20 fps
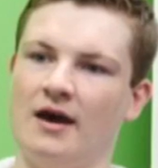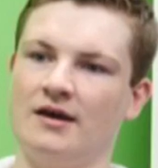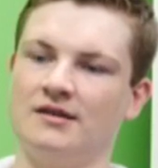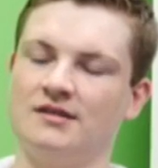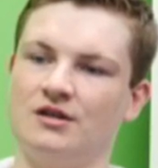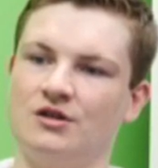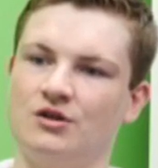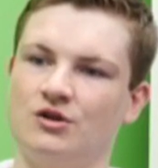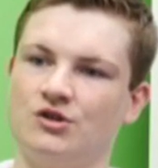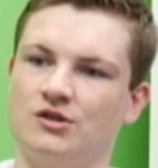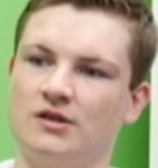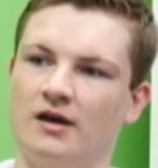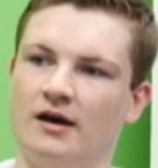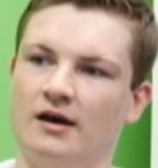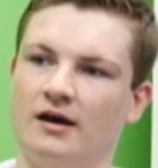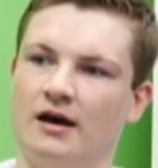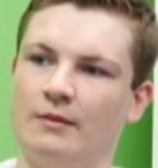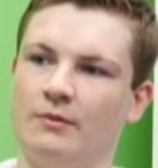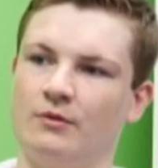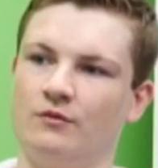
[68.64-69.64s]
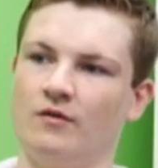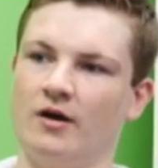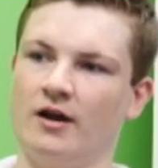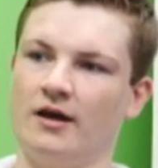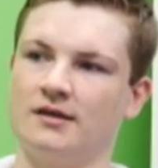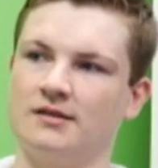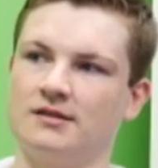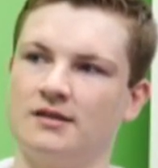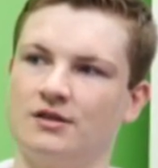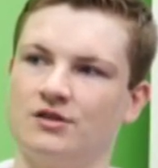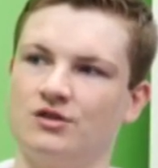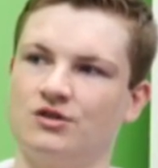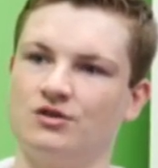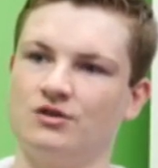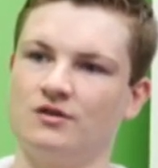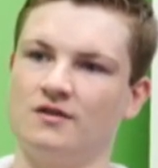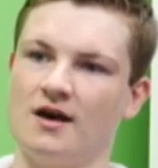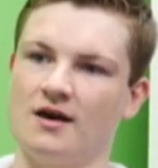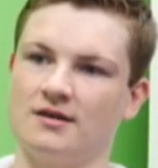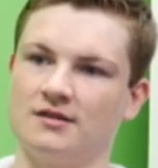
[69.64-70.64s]
AC News uh, up and running since
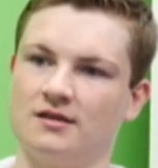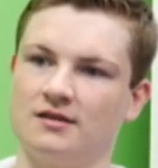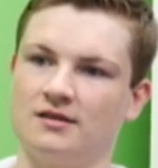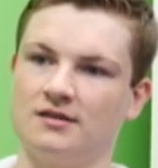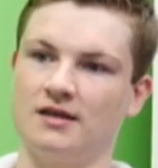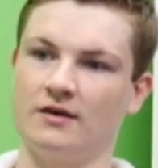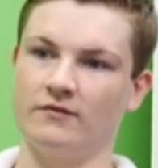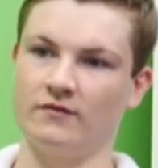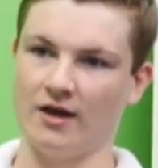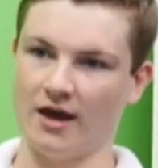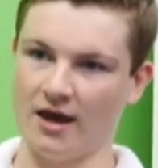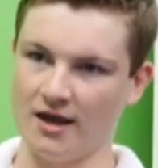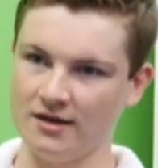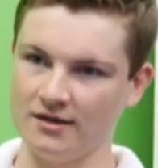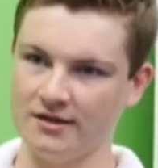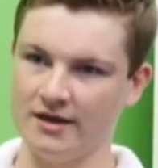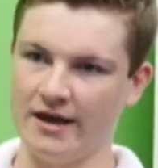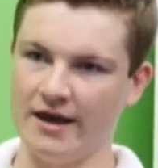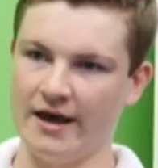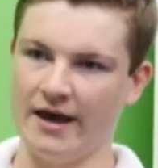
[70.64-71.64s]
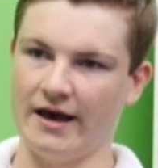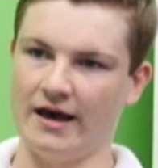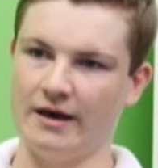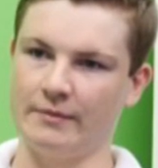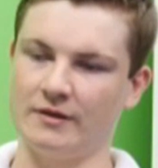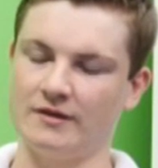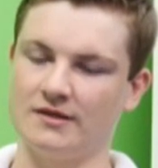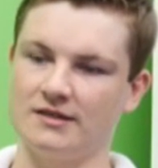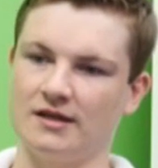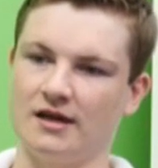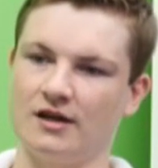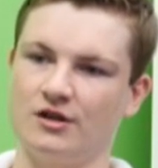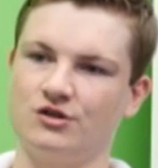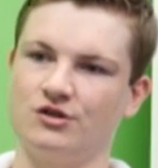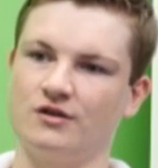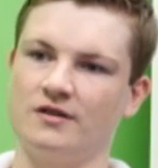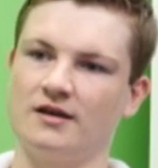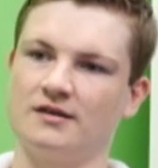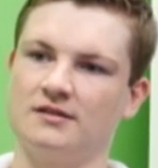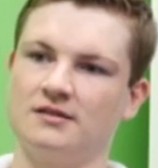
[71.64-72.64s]
2017. Um, at the start of
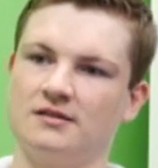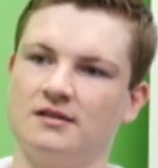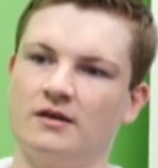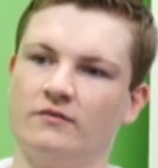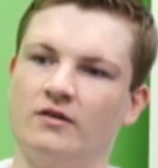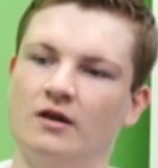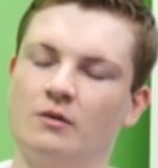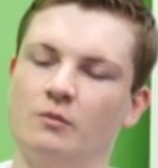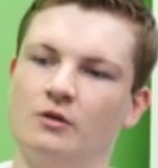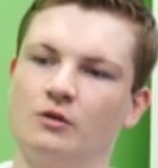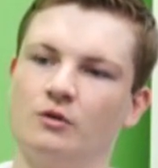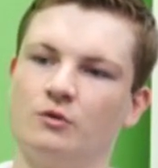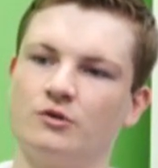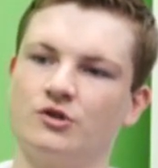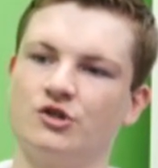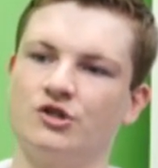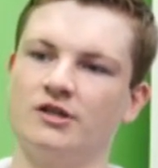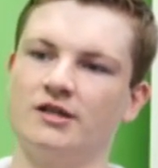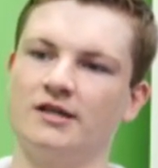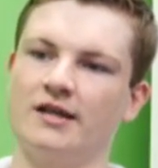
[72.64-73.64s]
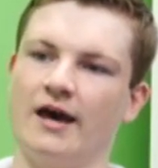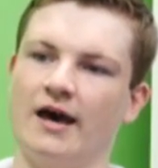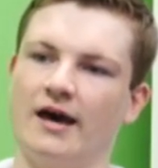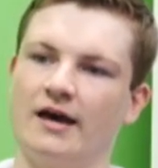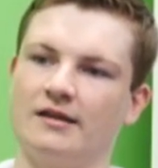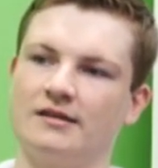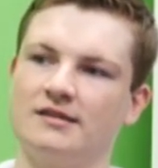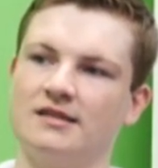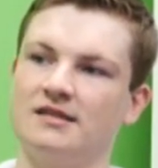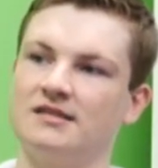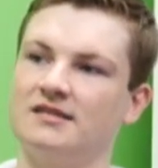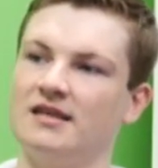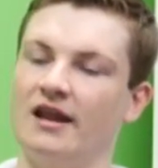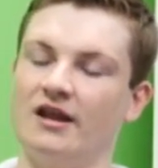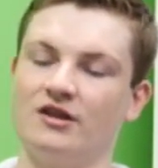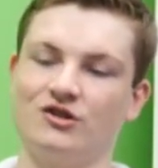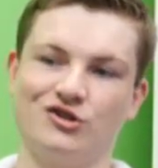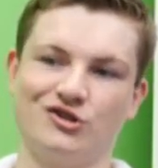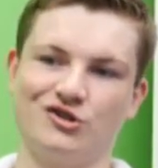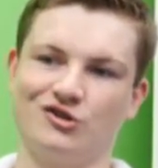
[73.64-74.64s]
2017 we launched it and since then
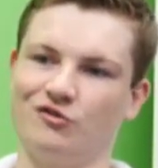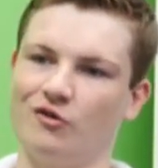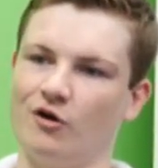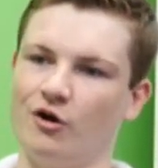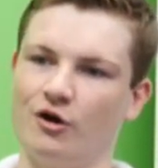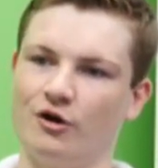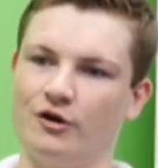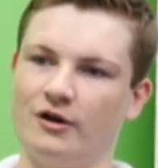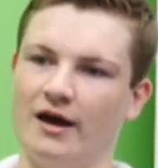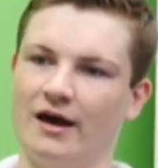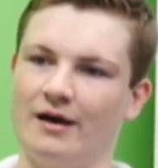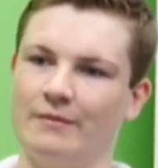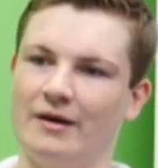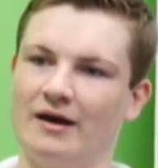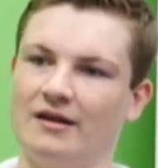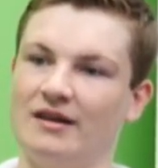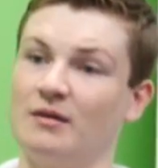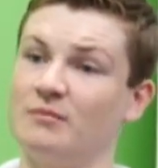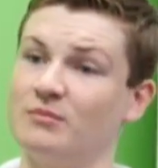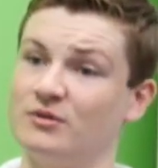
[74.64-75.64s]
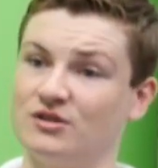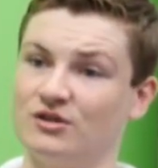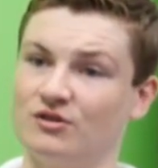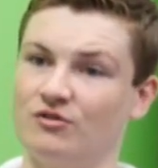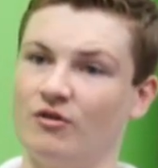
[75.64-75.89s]
it's just grown, um, our numbers are